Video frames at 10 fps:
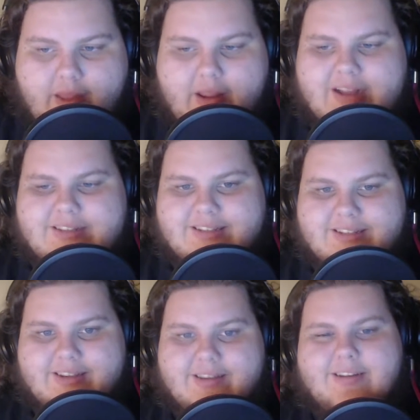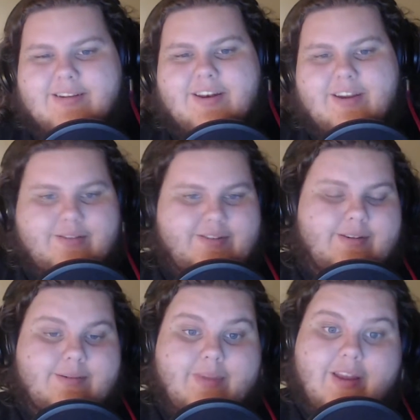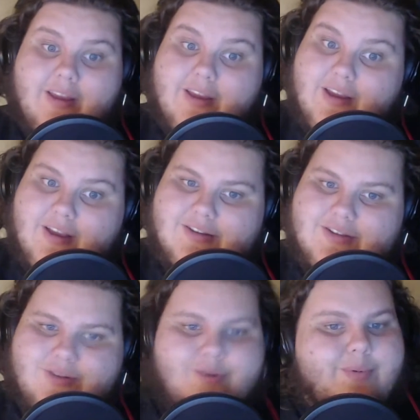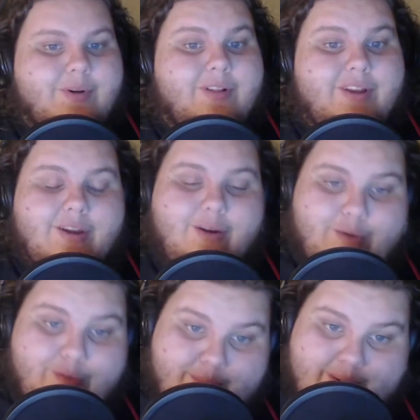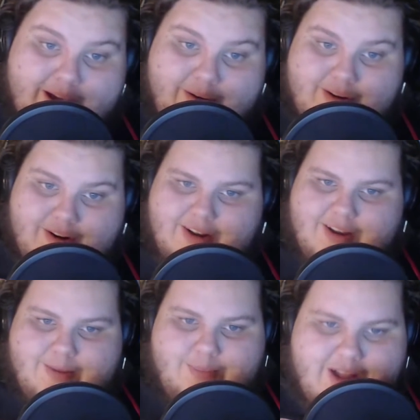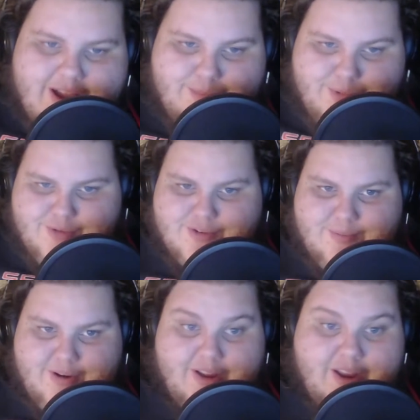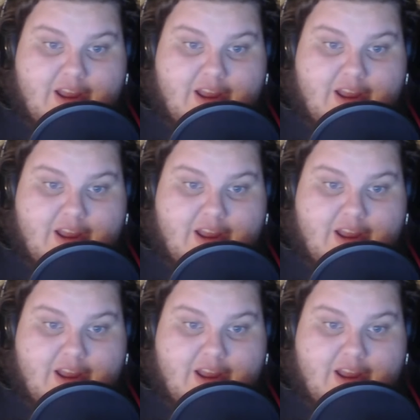That's until, some superly overpowered plot boost, but